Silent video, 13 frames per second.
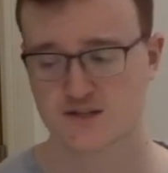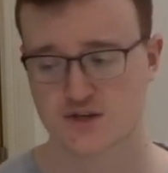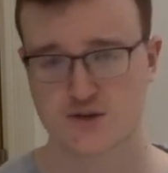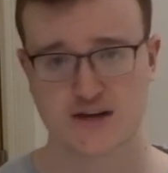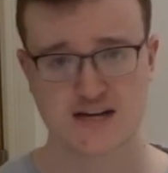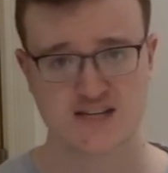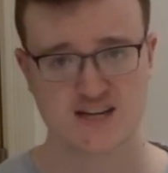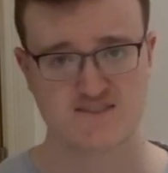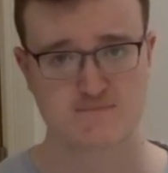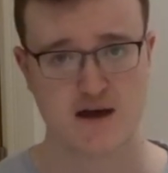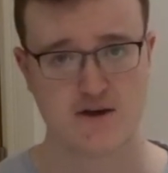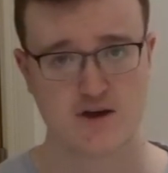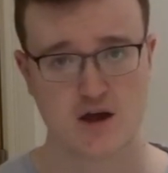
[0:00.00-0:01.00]
so you can actually have
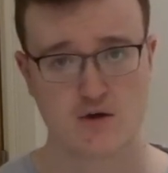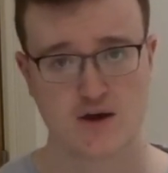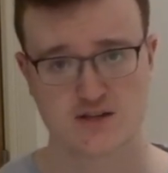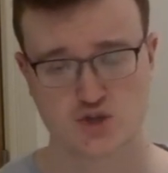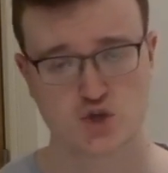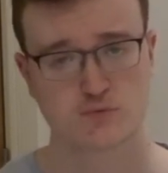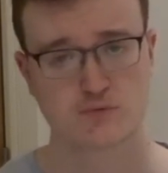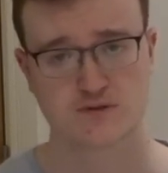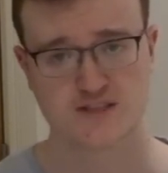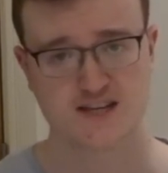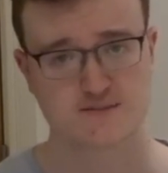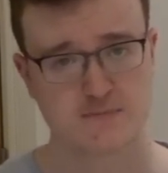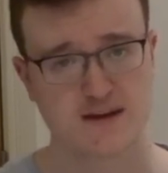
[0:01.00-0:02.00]
Mario as a
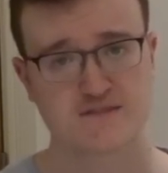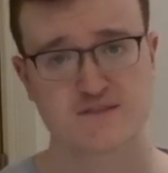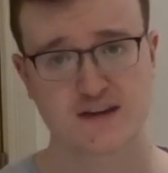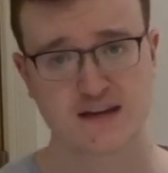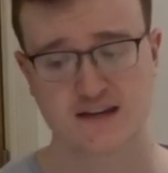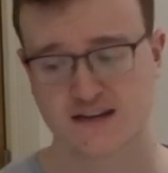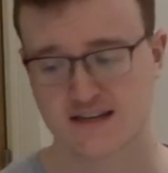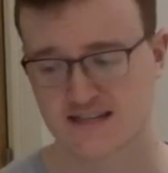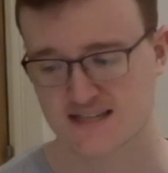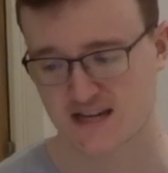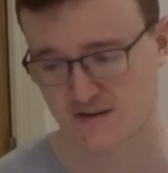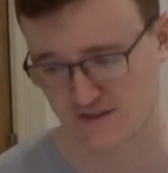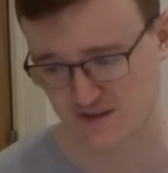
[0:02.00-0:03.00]
normal-sized minifigure
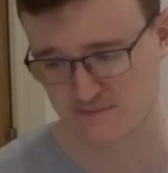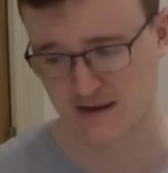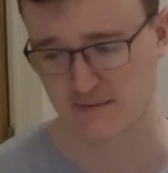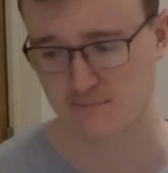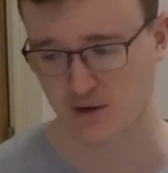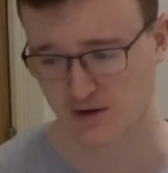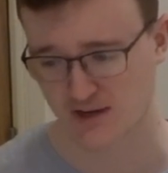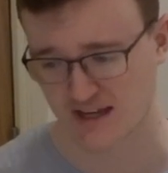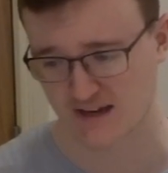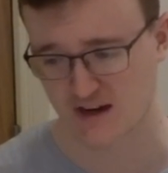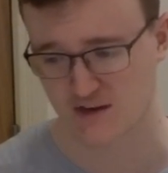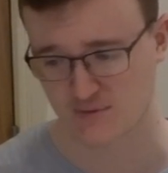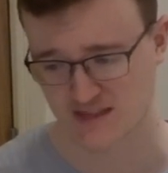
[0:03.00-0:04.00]
instead of this big blocky
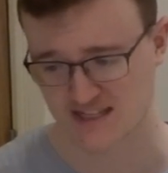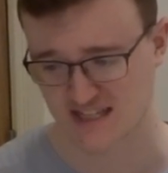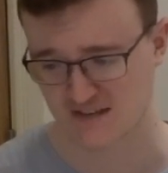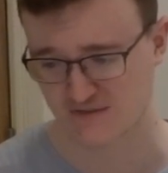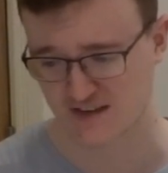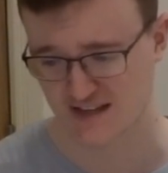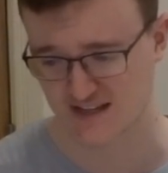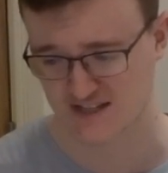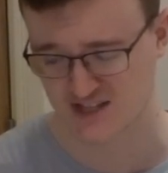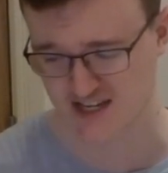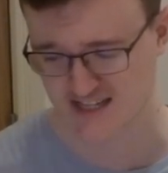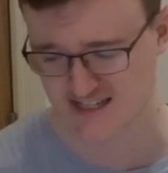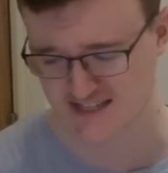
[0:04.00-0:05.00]
guy with a T V in his
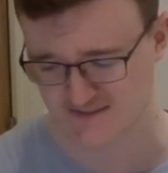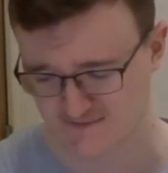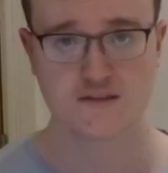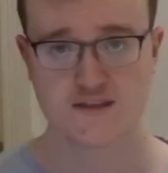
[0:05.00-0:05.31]
chest.